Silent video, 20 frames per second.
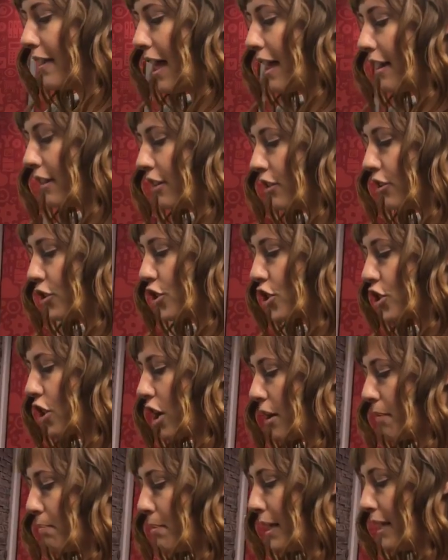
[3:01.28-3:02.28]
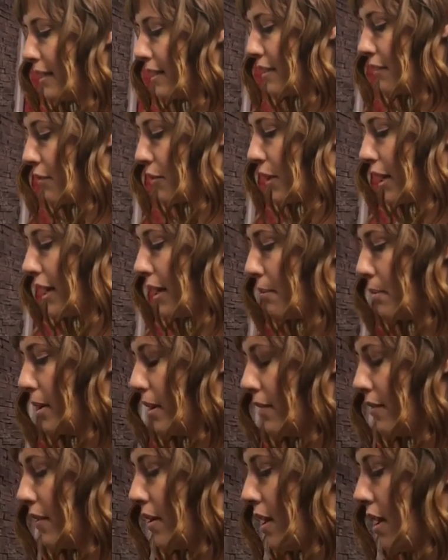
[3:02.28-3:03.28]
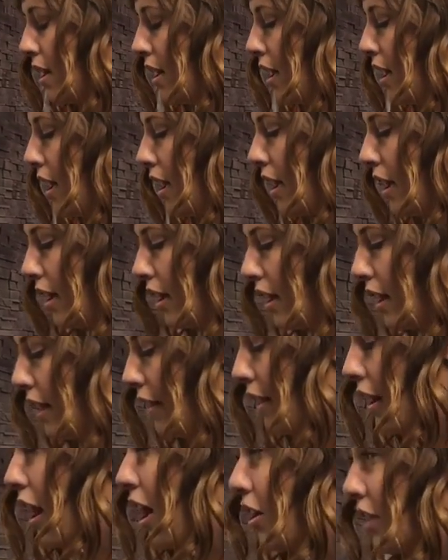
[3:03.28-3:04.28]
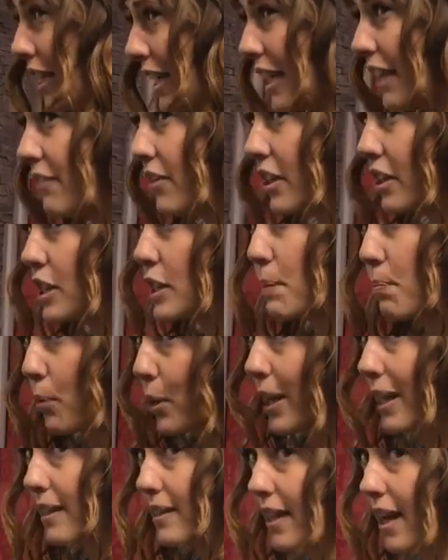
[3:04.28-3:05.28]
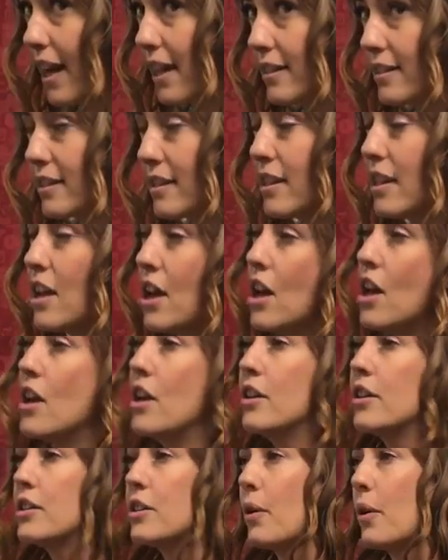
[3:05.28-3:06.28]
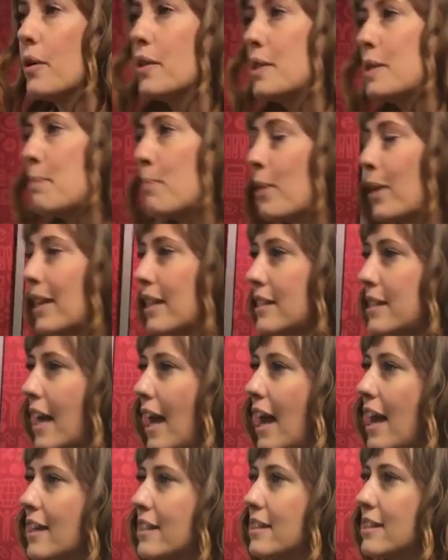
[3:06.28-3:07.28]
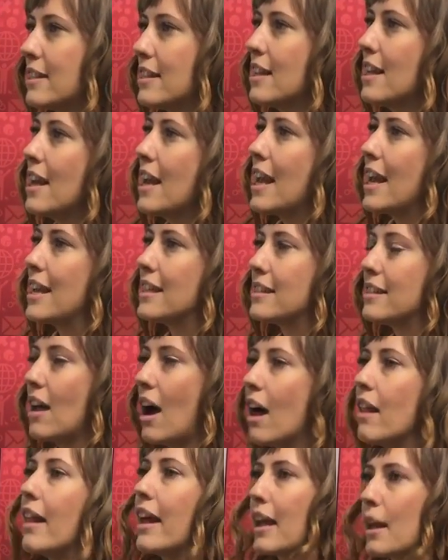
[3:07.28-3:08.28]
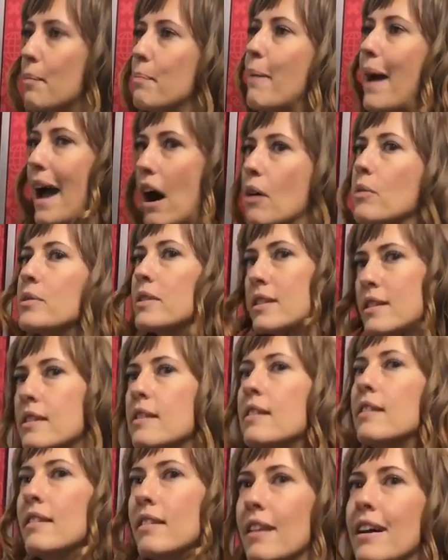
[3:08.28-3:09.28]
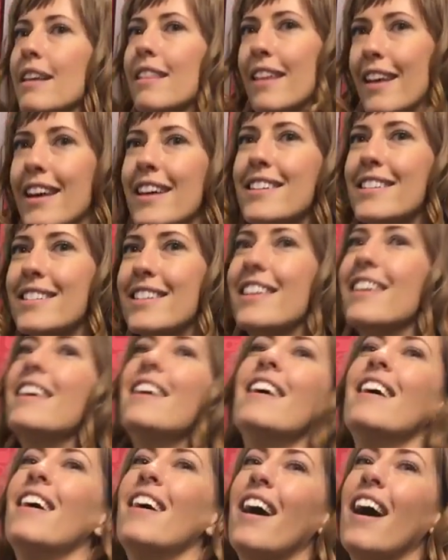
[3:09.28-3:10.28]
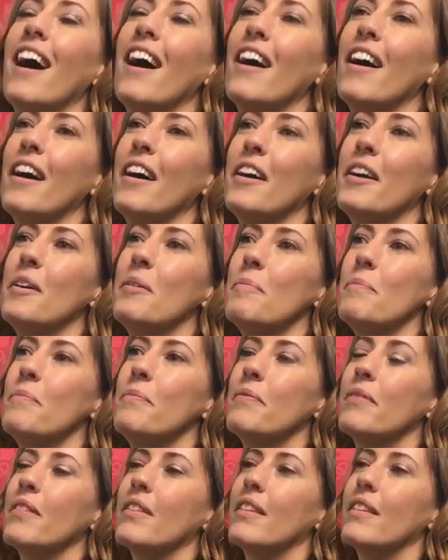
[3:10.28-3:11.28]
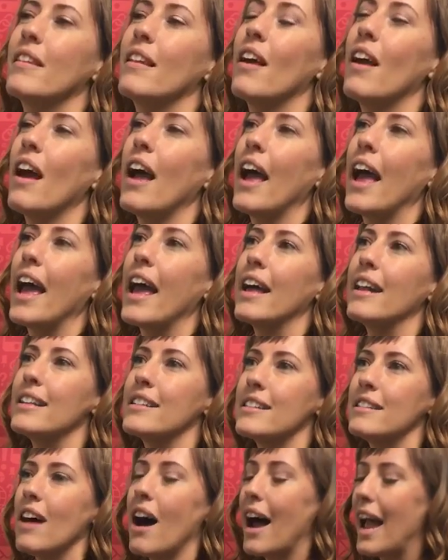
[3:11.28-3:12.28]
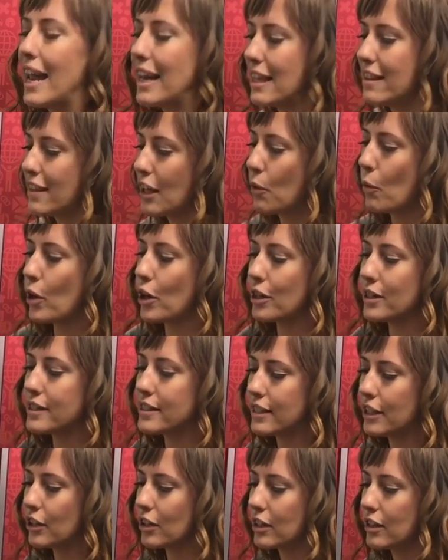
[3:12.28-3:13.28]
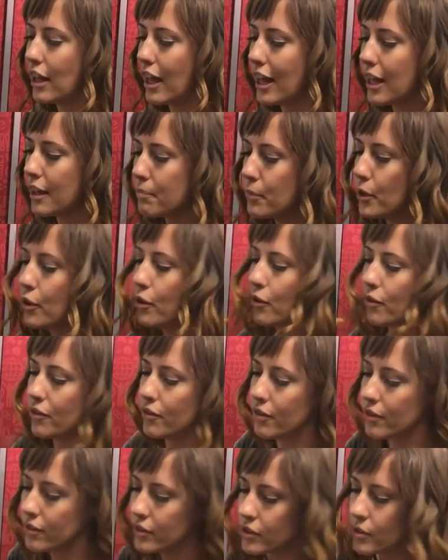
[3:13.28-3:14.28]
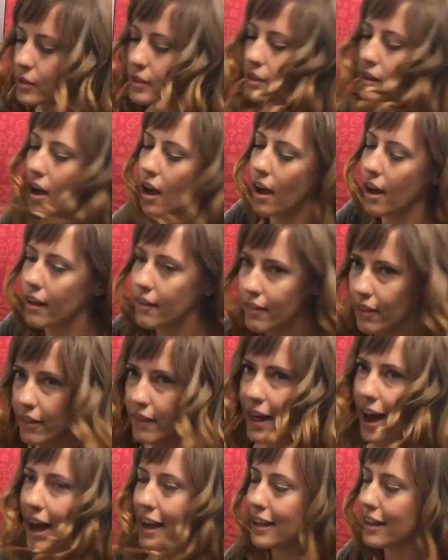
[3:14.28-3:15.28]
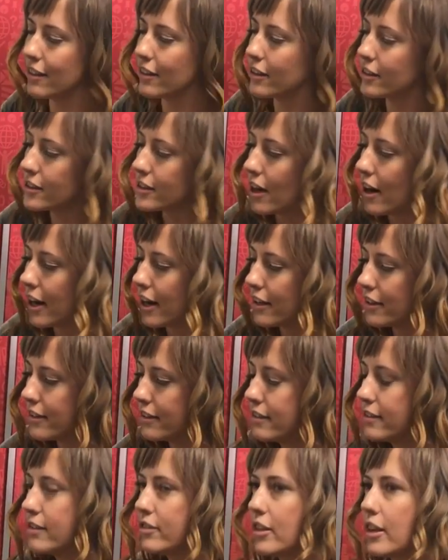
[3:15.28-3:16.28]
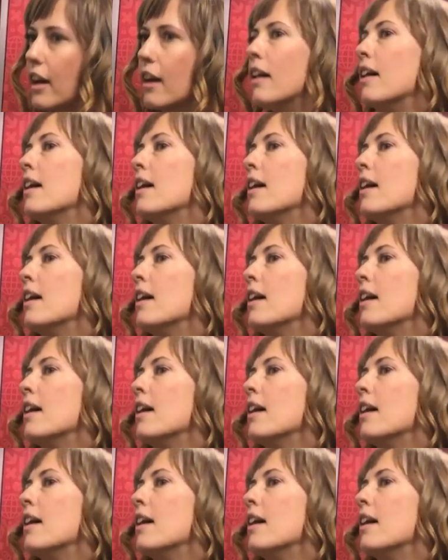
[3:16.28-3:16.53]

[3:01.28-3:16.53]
that little sharp piece of rib, and then I'll give it a spring test. So a spring test is not like a bounce like this, and it's not anything where you'd see your client move. So it's not that either. Sorry, Janelle.